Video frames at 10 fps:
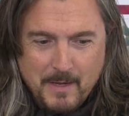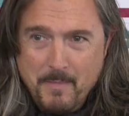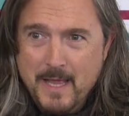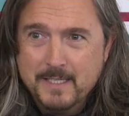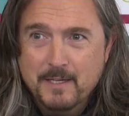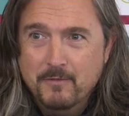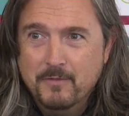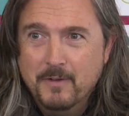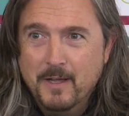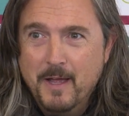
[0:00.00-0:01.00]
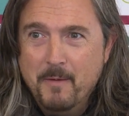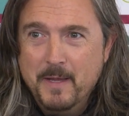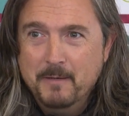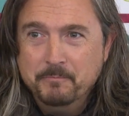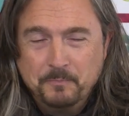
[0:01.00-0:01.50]
Massive. I
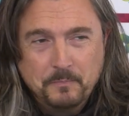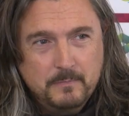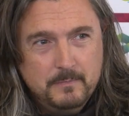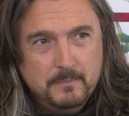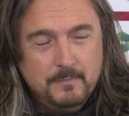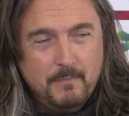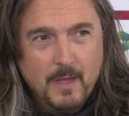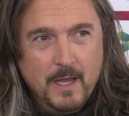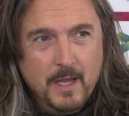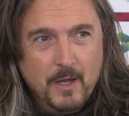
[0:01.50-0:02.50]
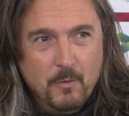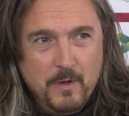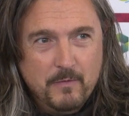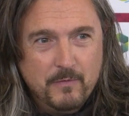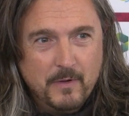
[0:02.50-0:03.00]
mean,
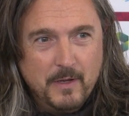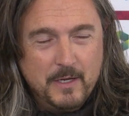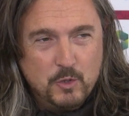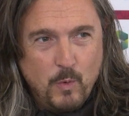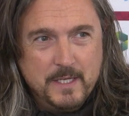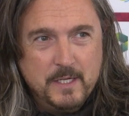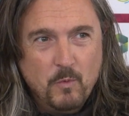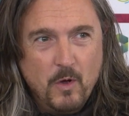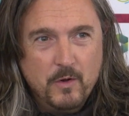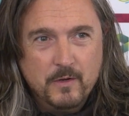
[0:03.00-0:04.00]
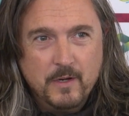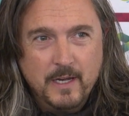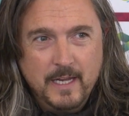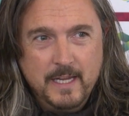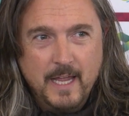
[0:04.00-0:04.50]
we've in 21
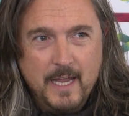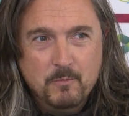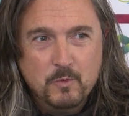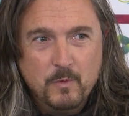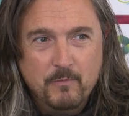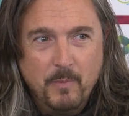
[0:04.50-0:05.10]
league games, we've